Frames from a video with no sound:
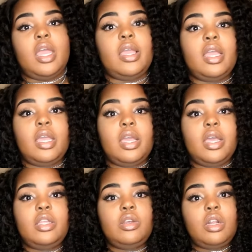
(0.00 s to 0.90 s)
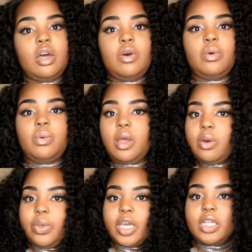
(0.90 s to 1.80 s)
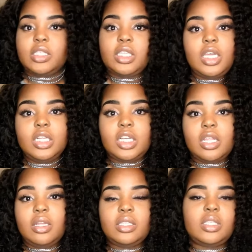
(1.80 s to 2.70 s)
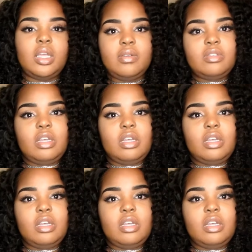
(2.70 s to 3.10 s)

And, you know, we couldn't see each other and stuff,